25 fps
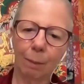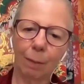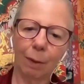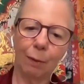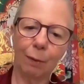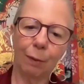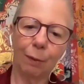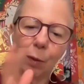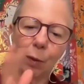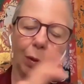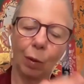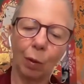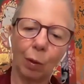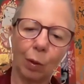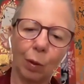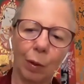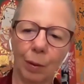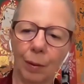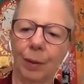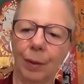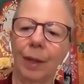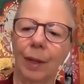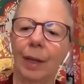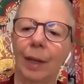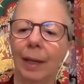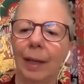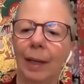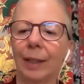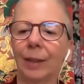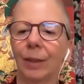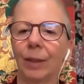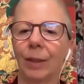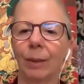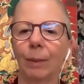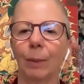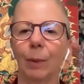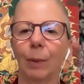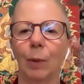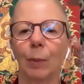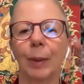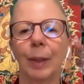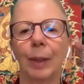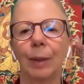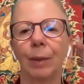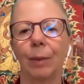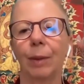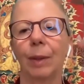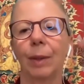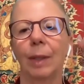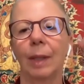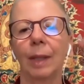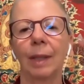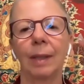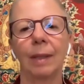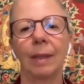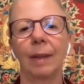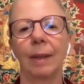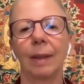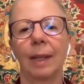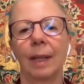before the election, we'll be doing this.